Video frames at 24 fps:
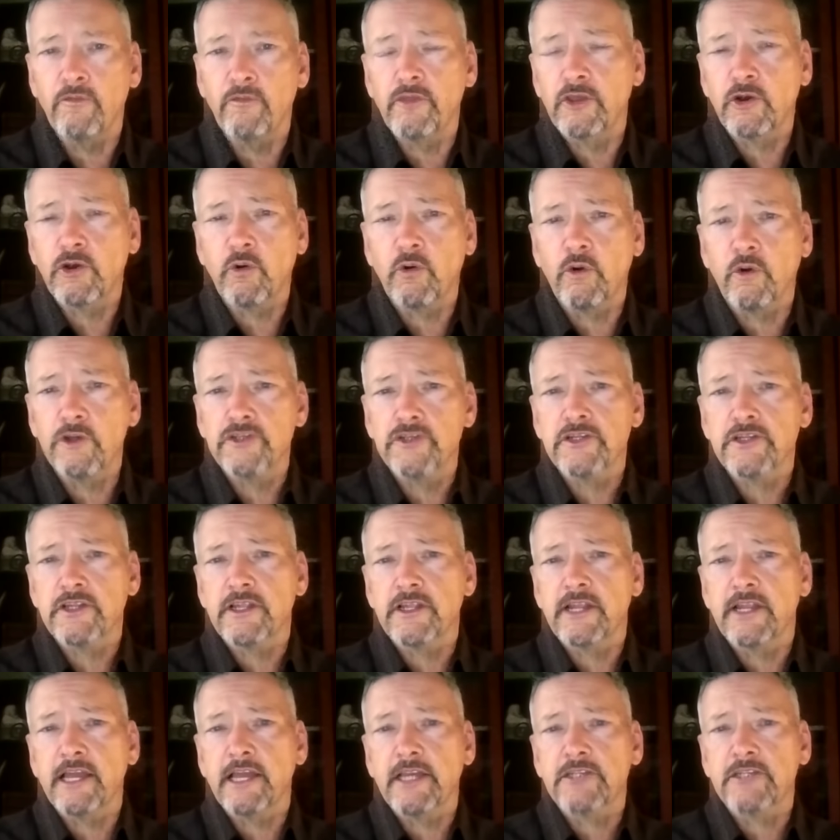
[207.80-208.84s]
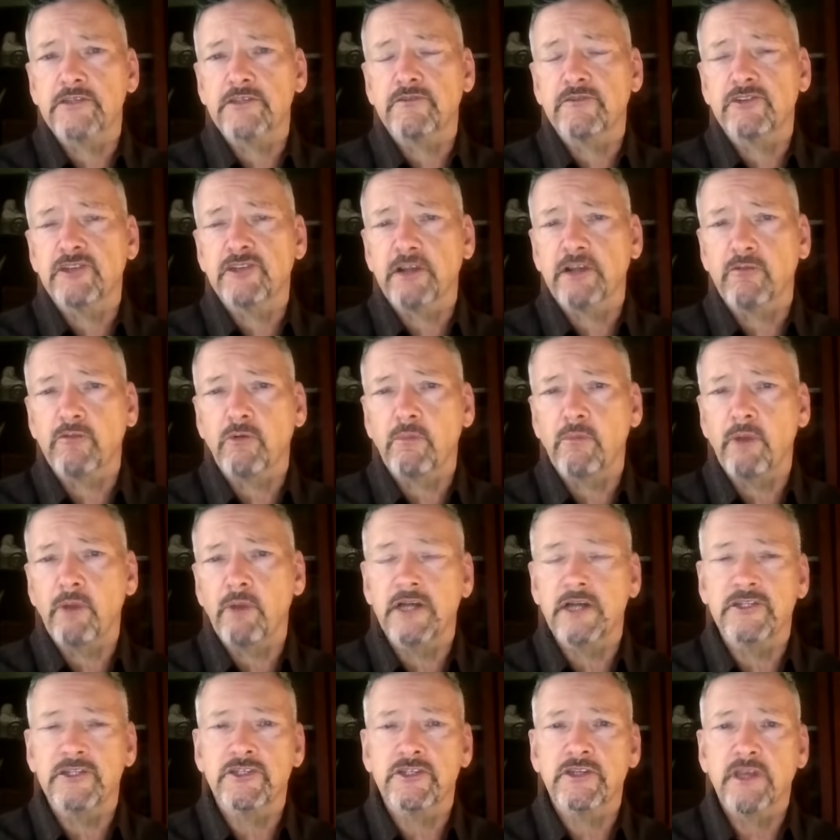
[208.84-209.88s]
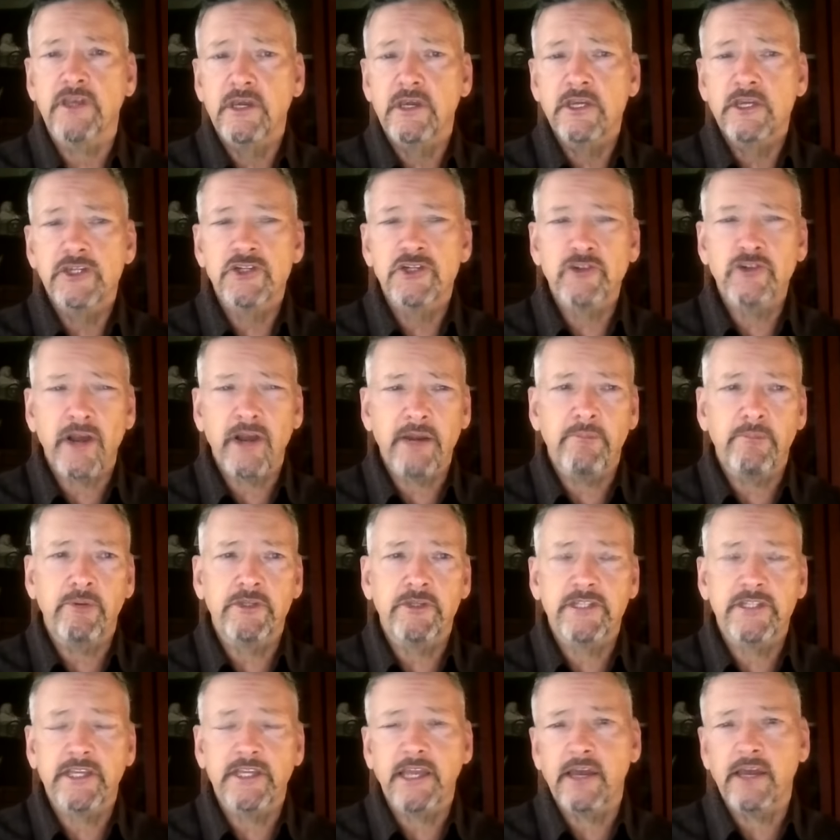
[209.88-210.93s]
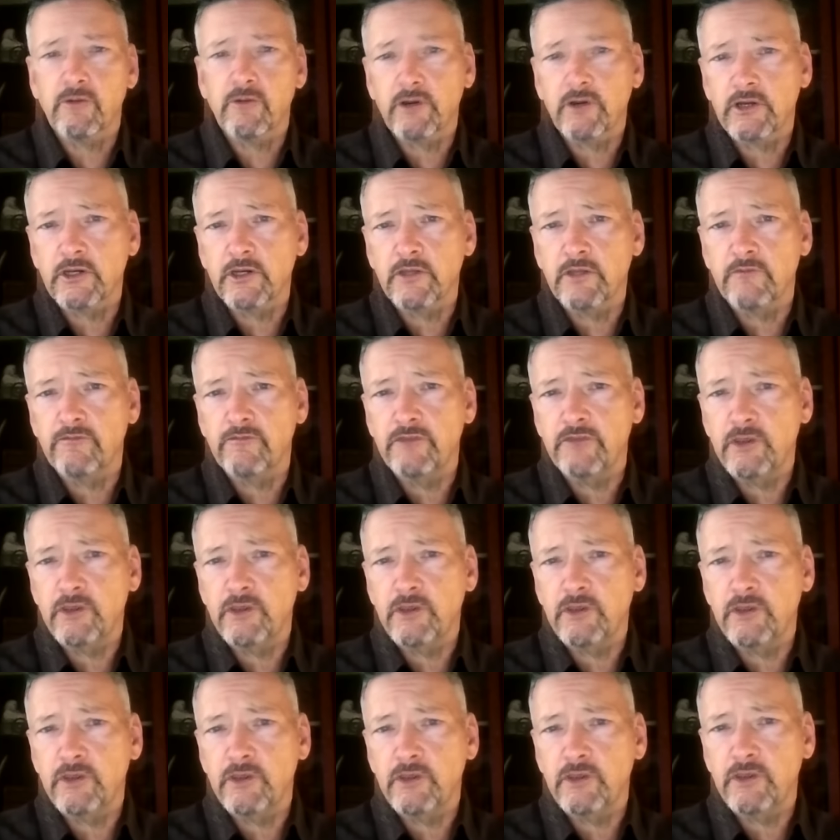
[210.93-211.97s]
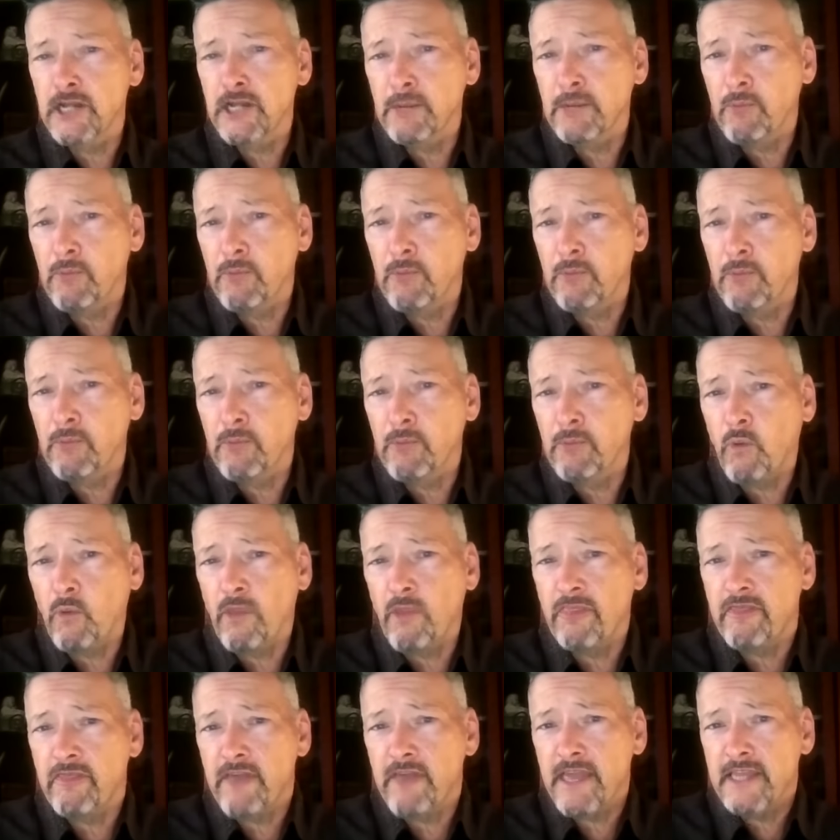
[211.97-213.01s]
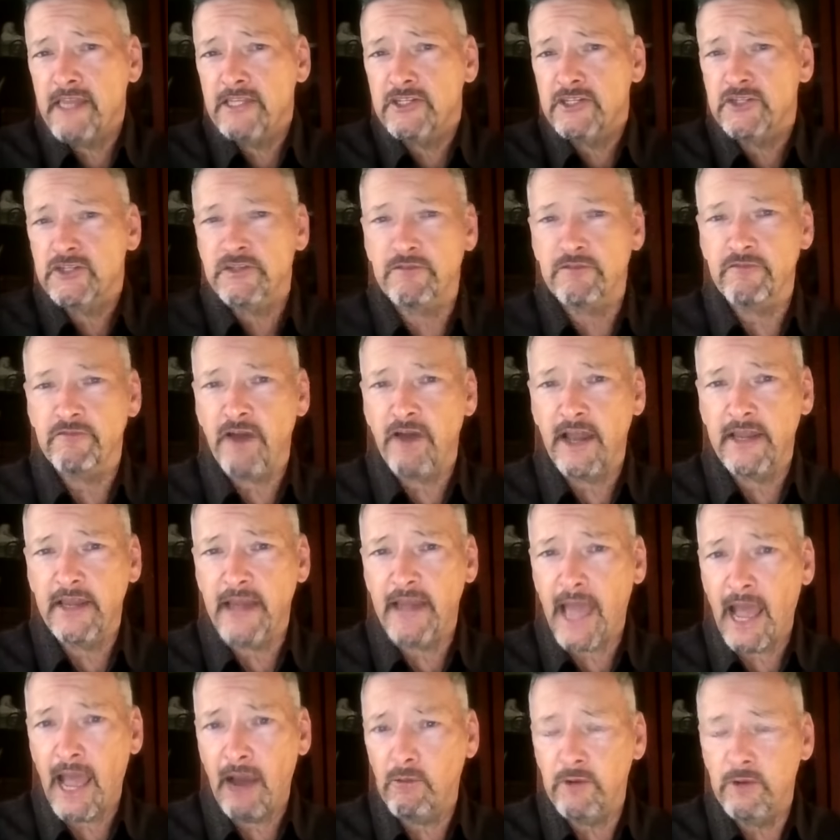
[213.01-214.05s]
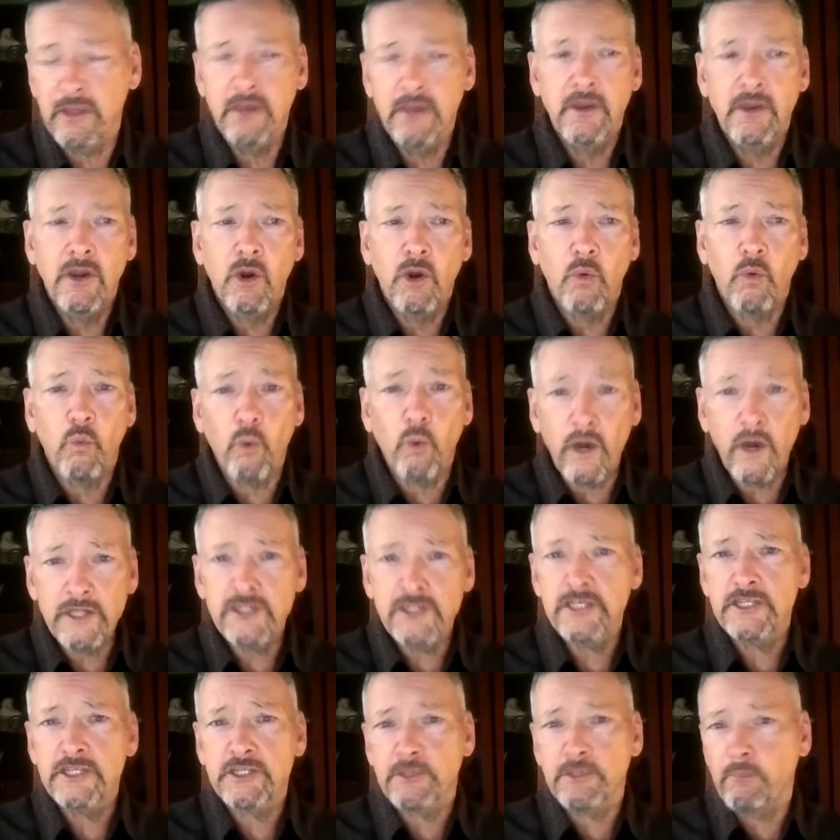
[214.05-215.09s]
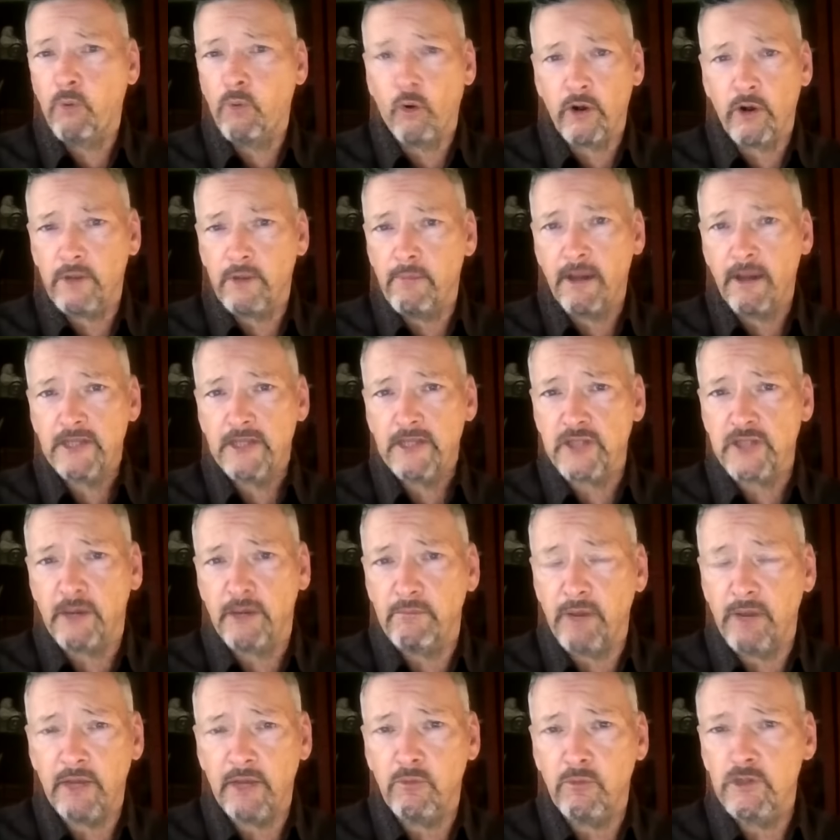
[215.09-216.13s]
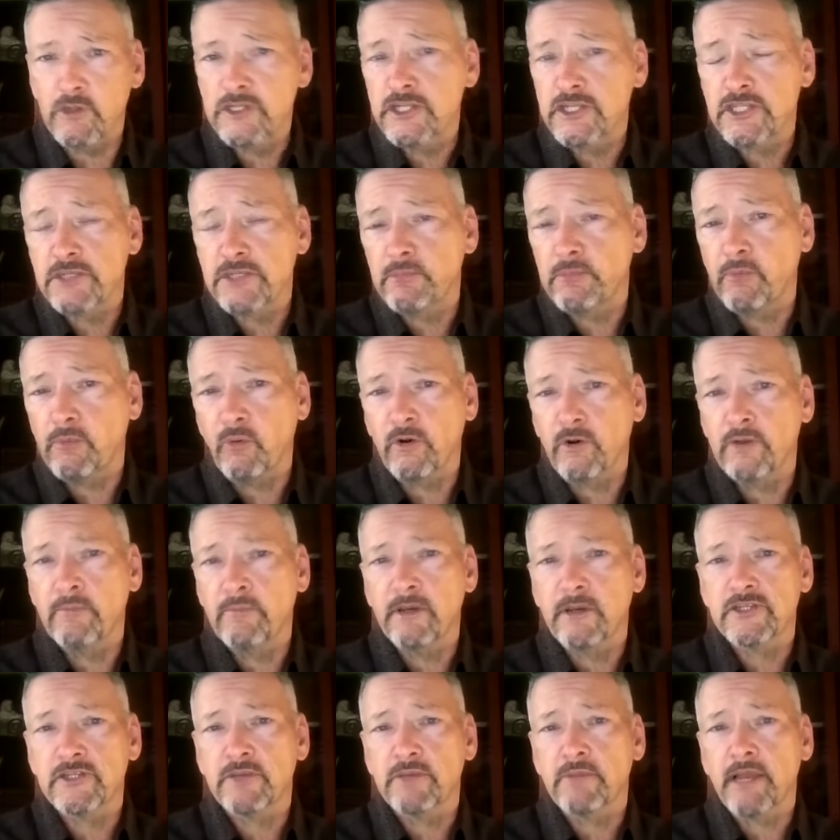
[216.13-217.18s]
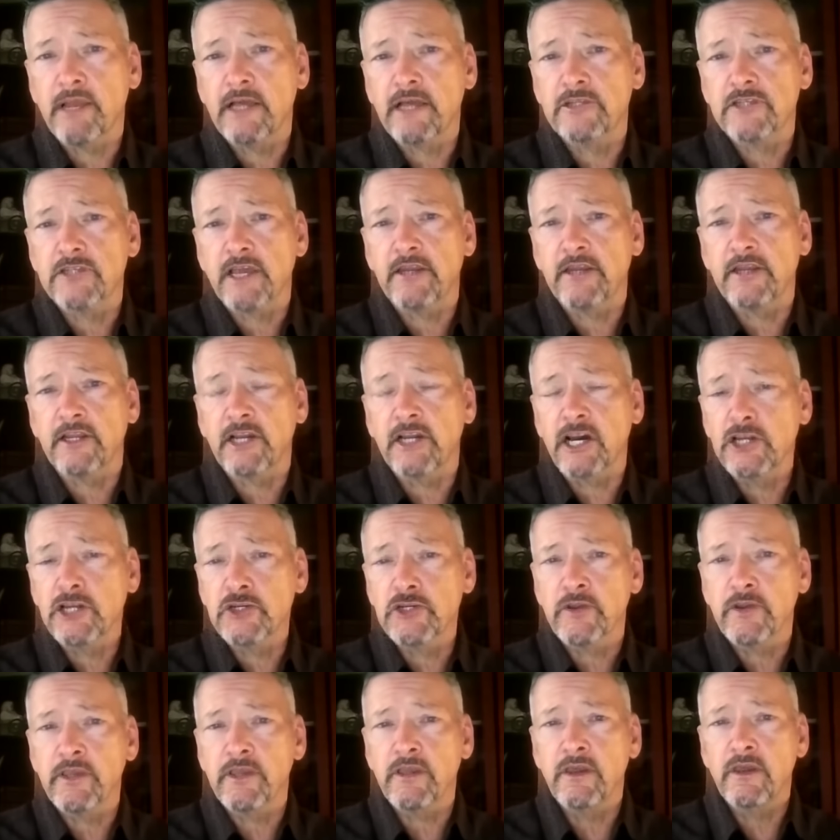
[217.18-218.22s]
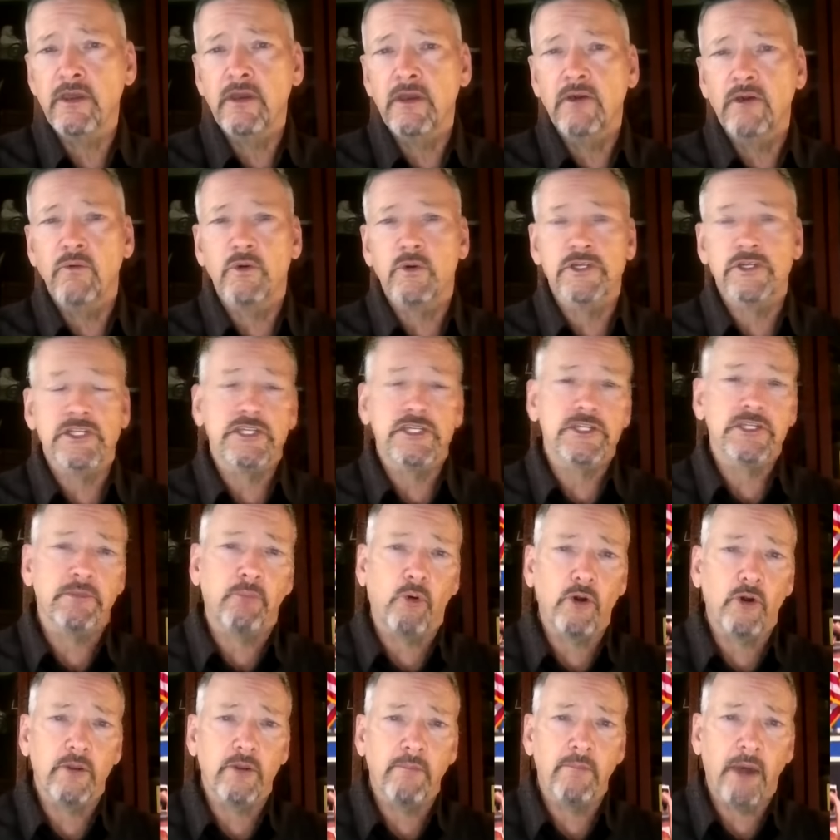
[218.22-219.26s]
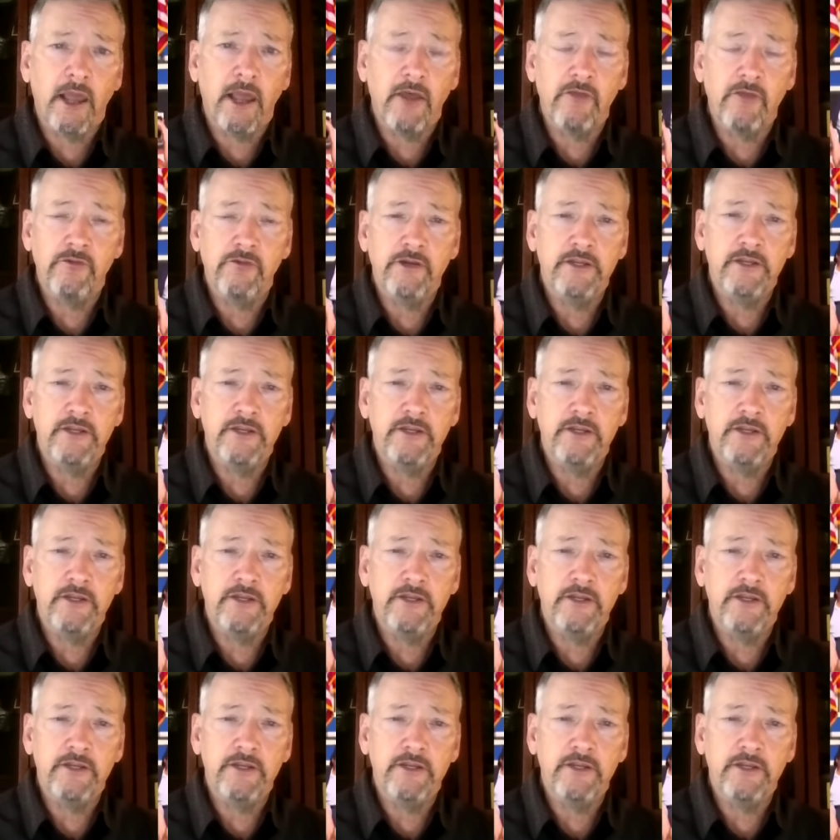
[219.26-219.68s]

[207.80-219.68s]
over the course of the next several months to try to put together a good view on this guy. And the number one thing is to find out, was he supported by somebody? Was he supported by somebody outside the country? Was he supported by other